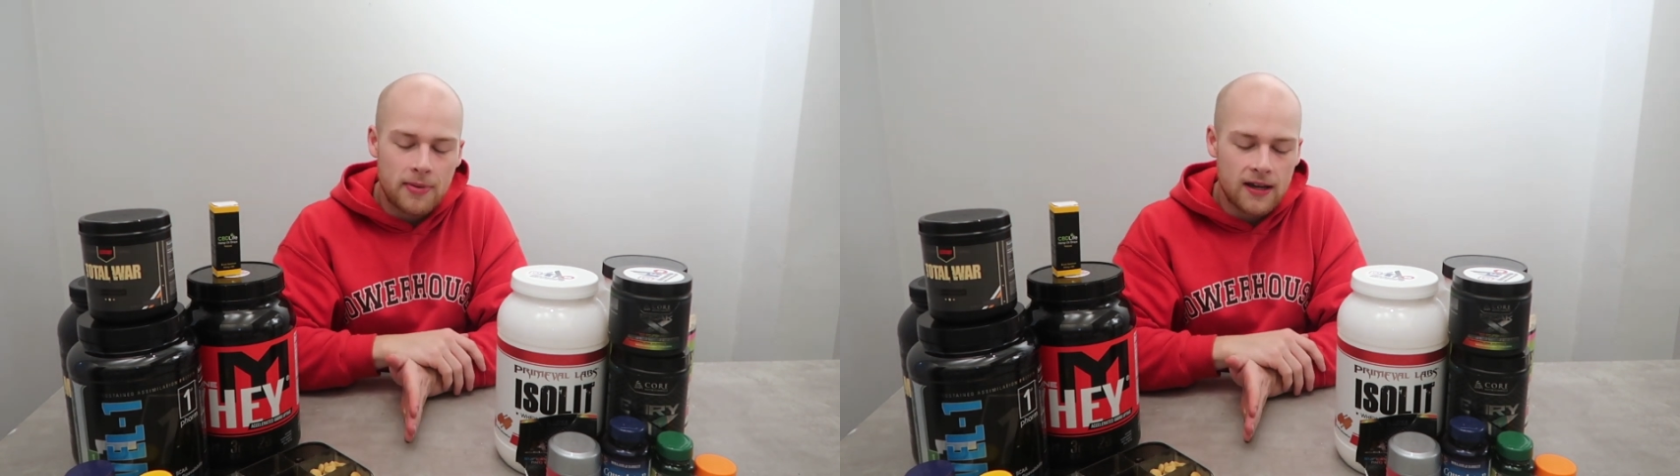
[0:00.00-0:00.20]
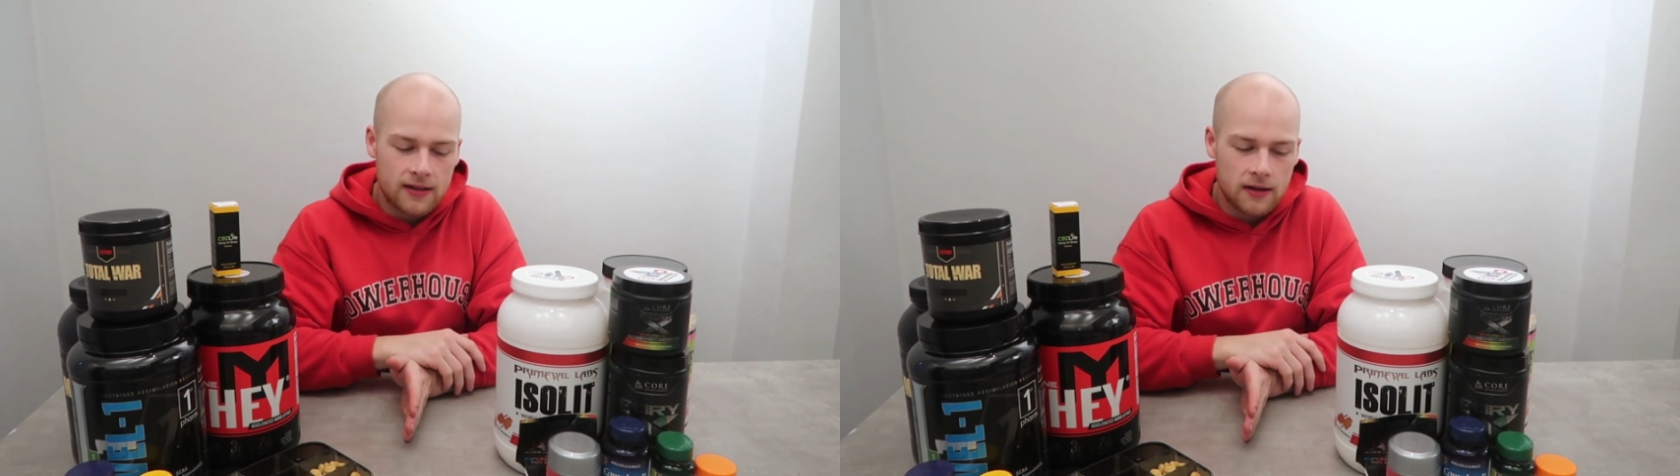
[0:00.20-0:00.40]

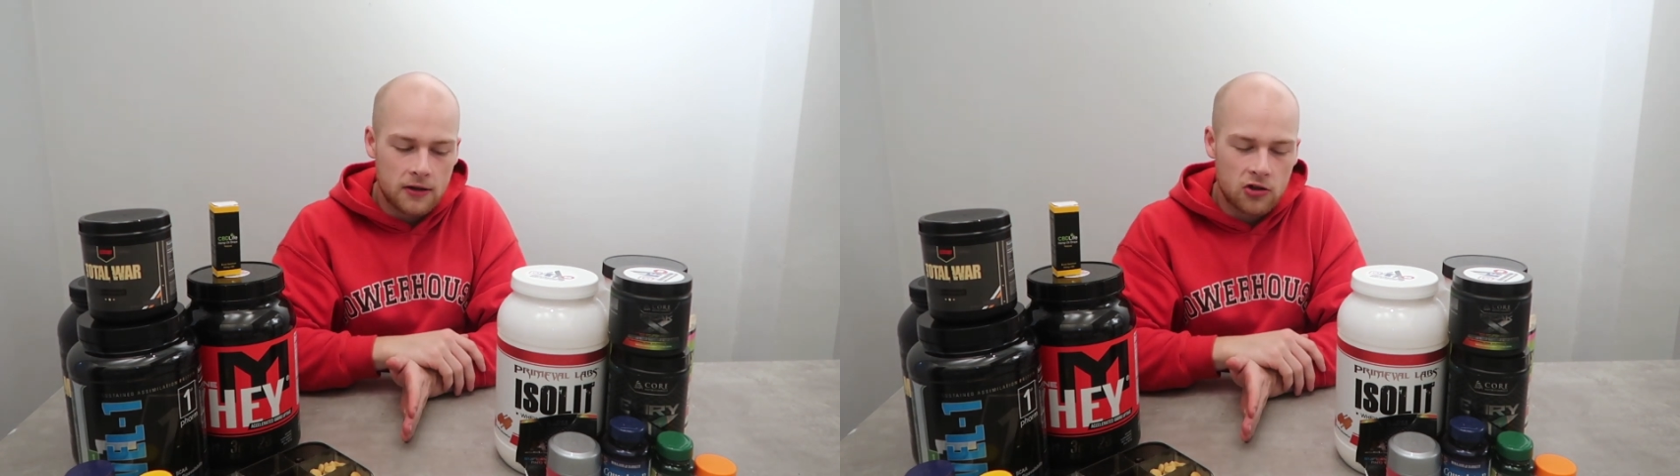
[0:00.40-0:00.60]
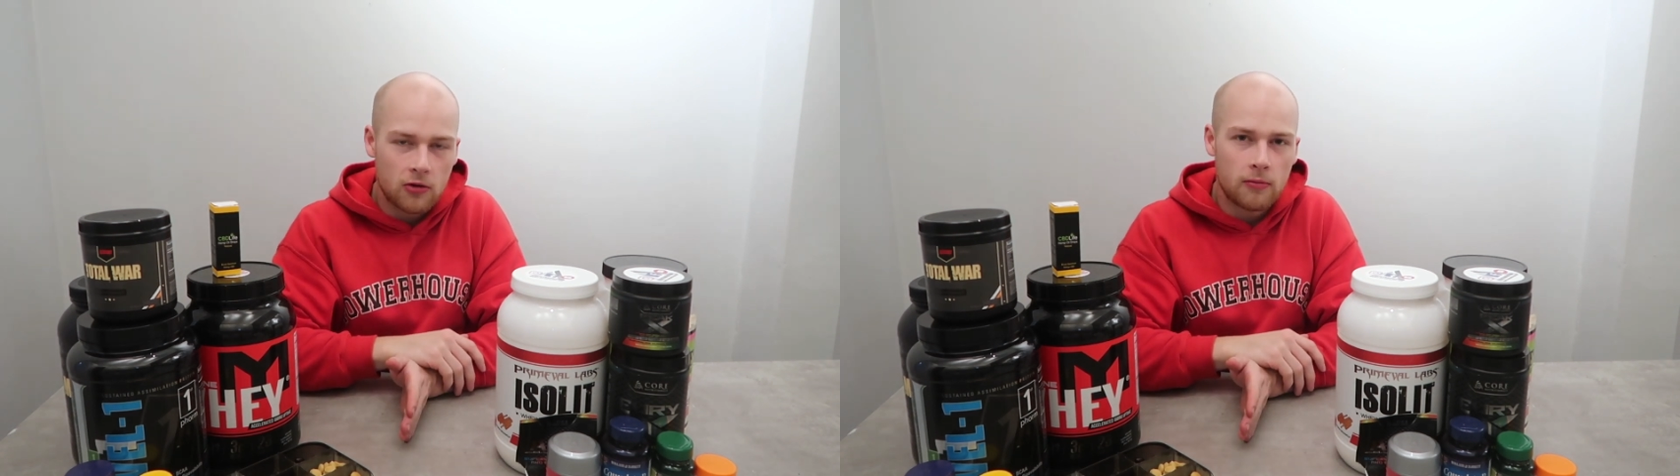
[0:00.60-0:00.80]

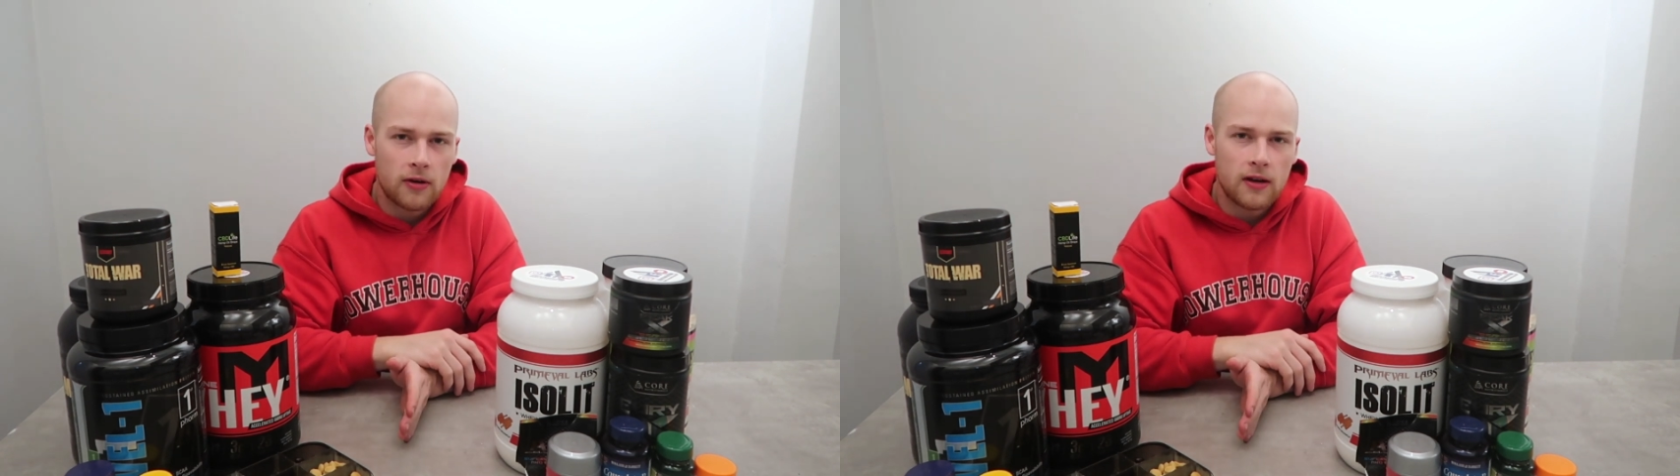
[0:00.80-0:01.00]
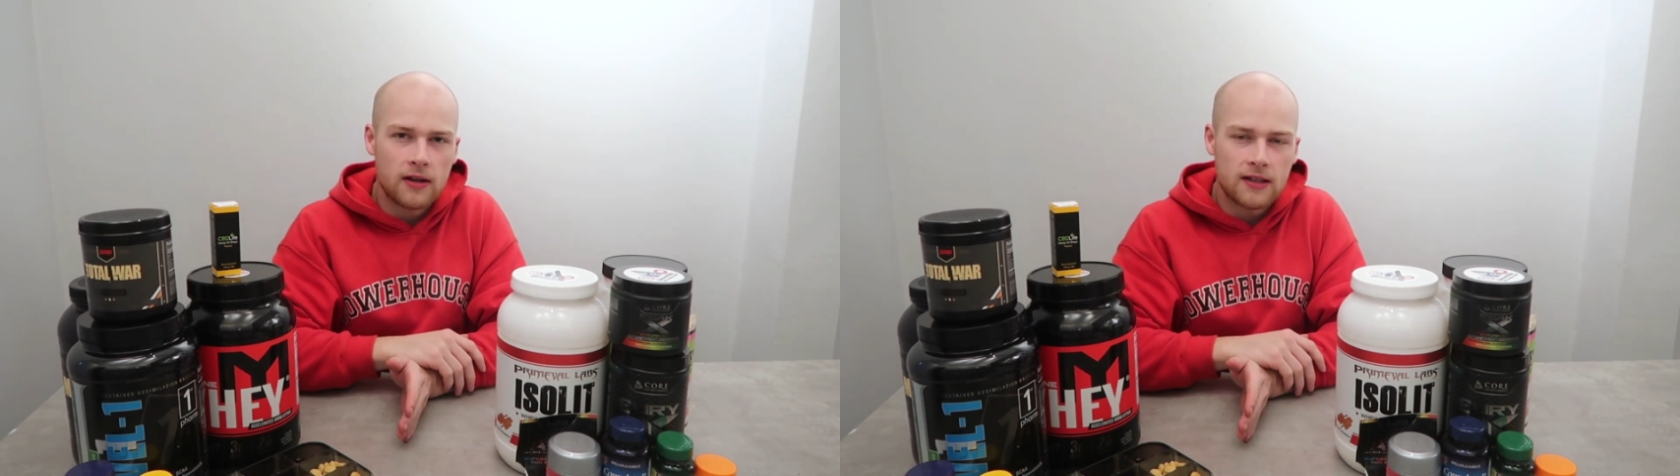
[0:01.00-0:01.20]
basic
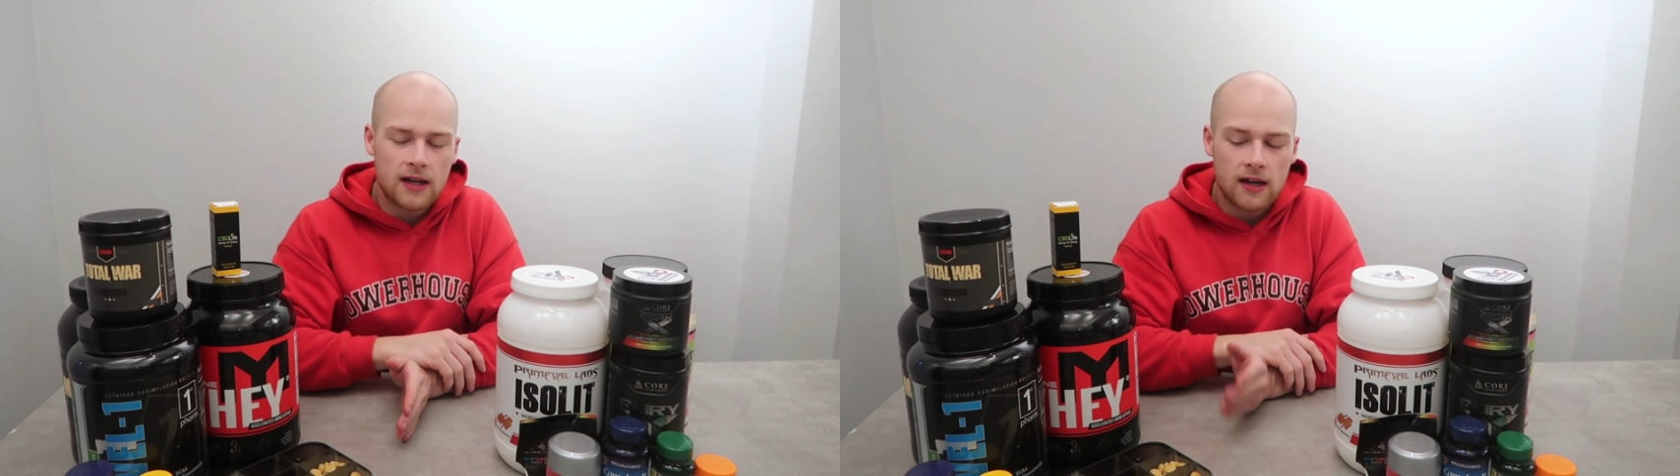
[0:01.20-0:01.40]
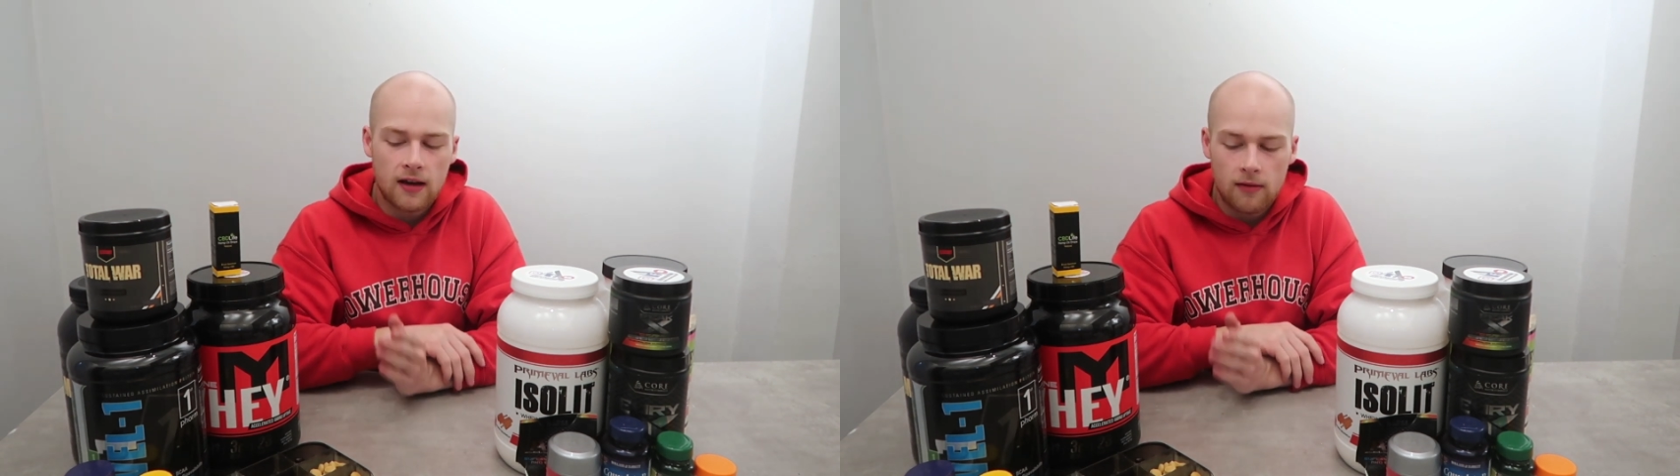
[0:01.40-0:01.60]
supplement
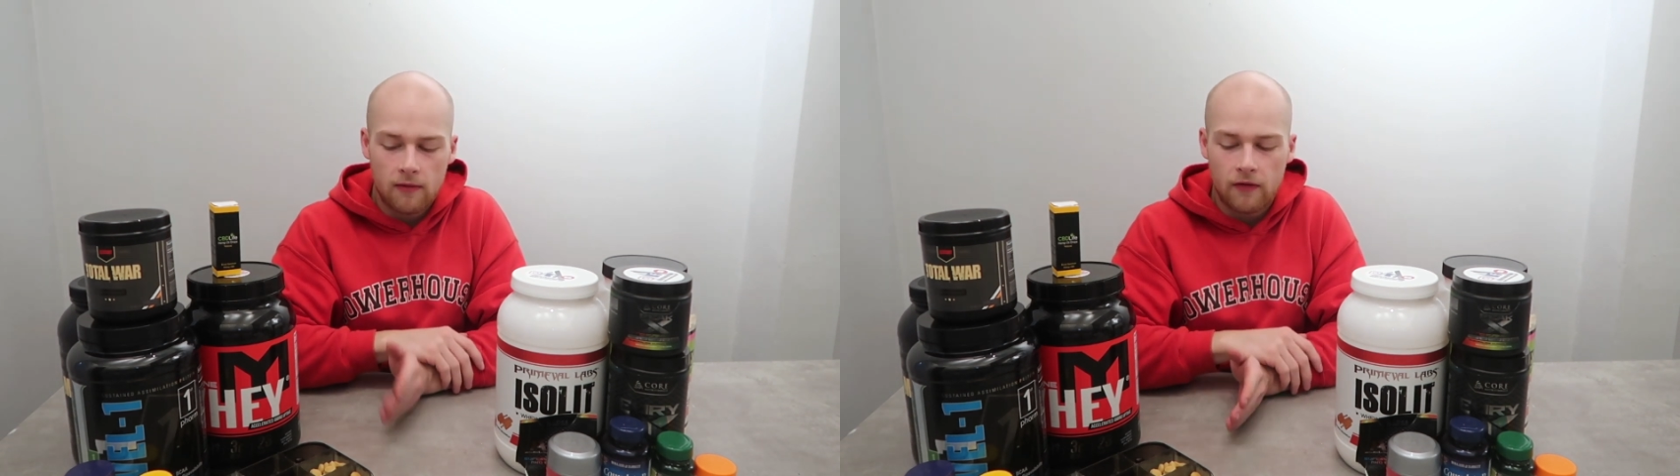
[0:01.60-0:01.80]
intake,